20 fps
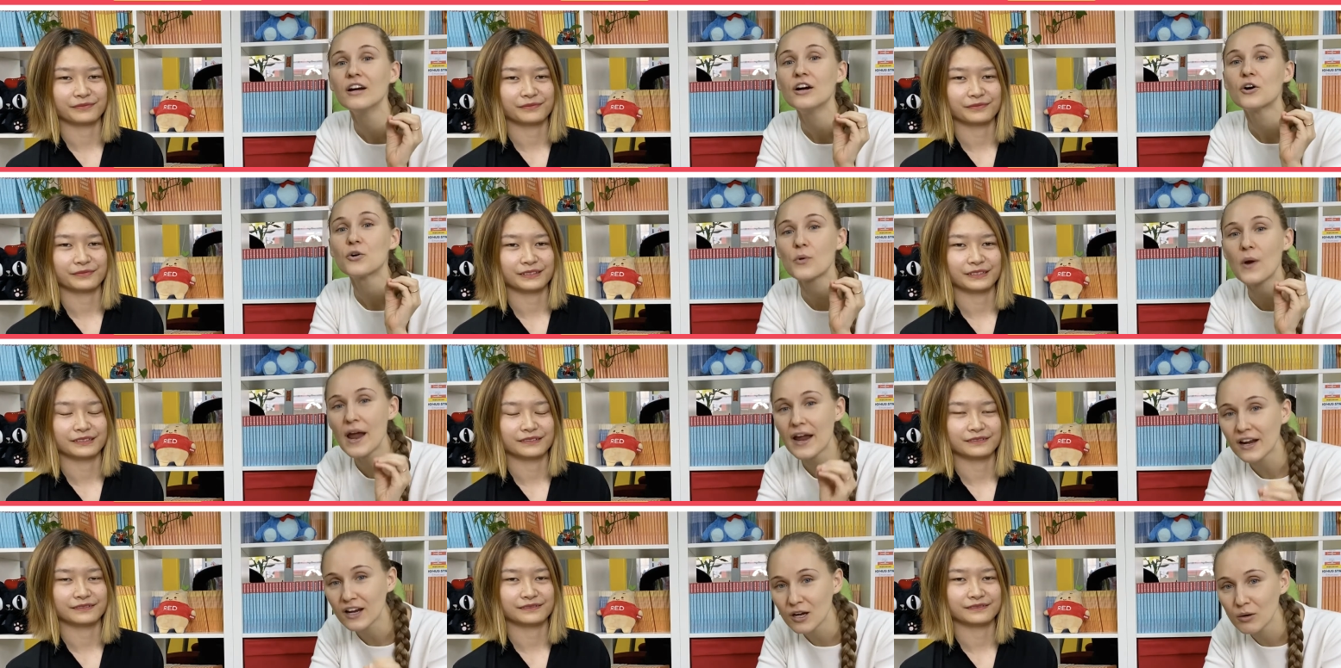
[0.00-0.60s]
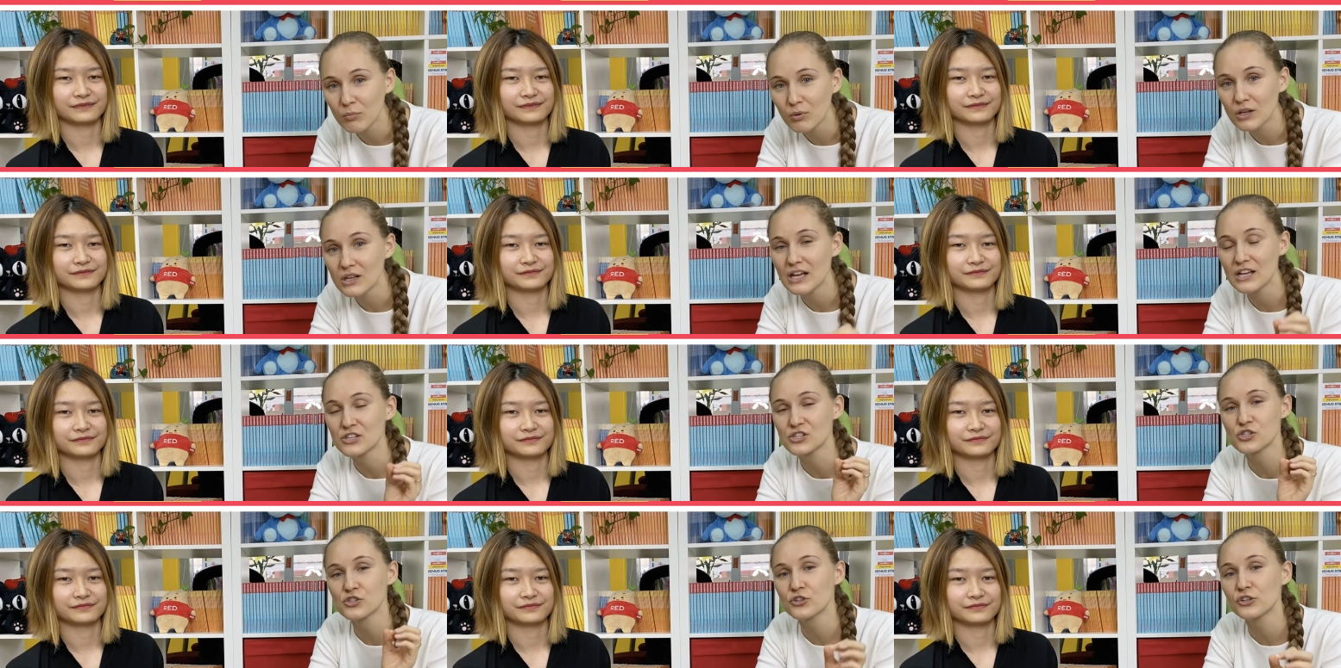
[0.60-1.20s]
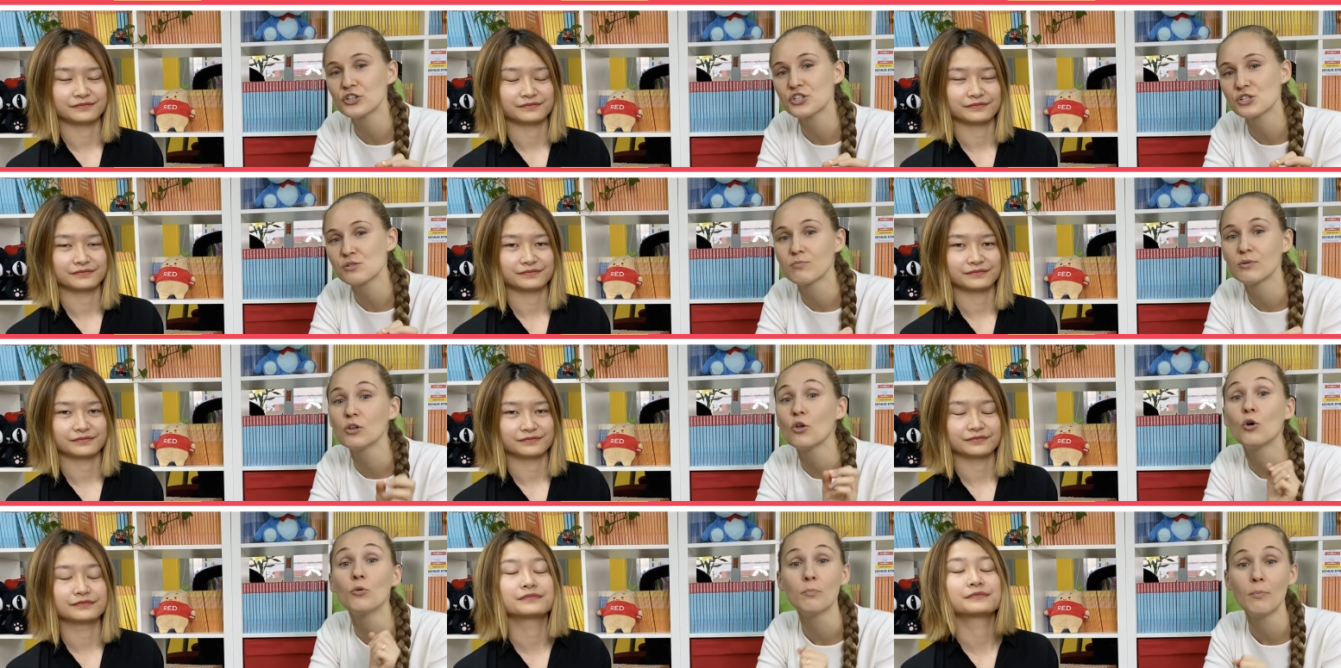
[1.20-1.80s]
Speaker 1: rankable and searchable
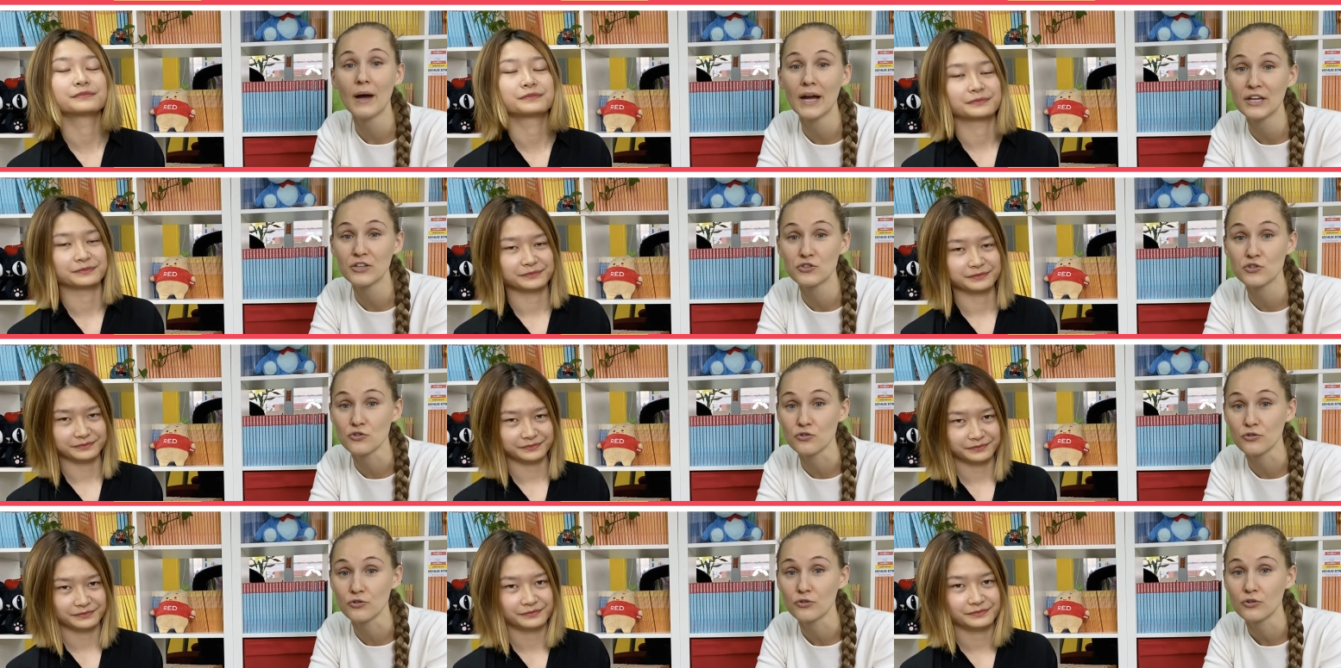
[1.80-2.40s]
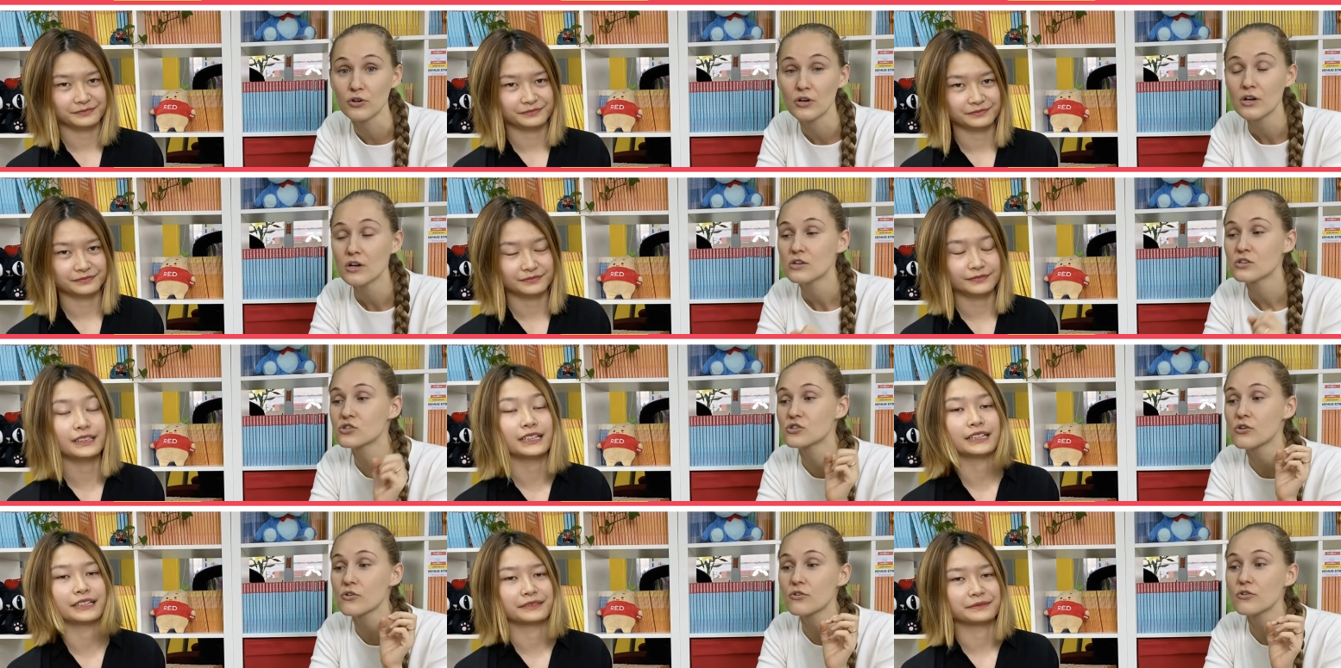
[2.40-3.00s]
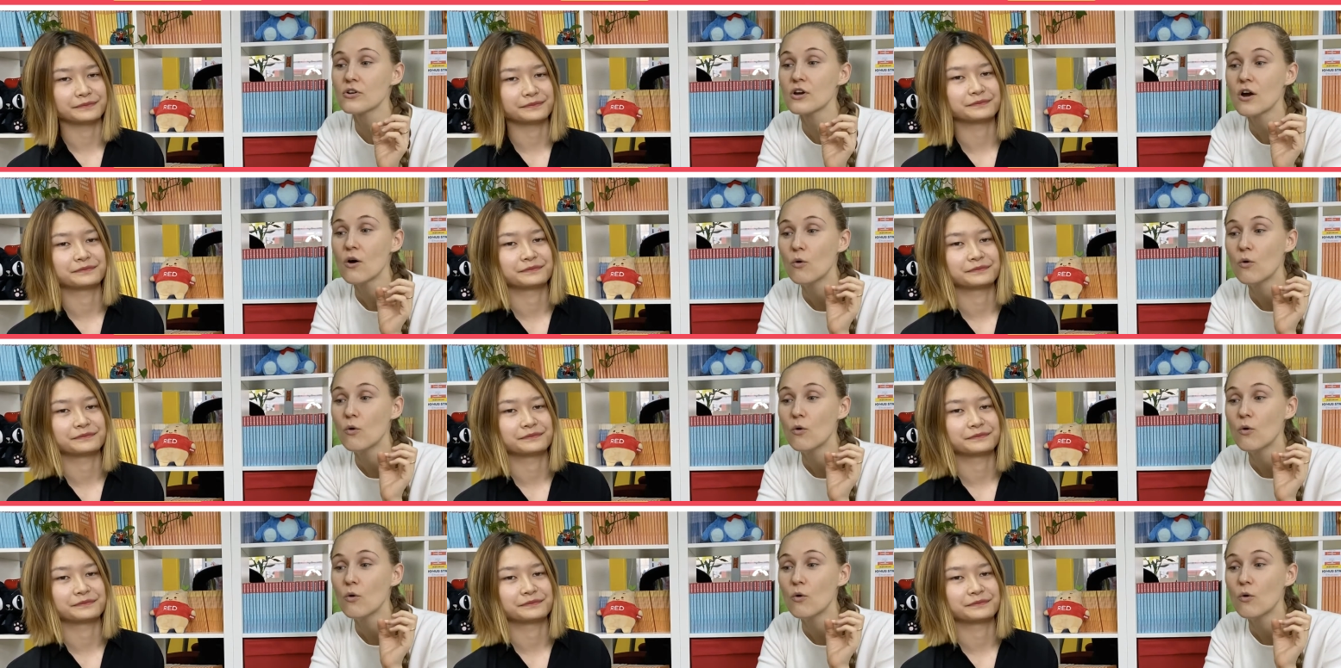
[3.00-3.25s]
on Baidu. So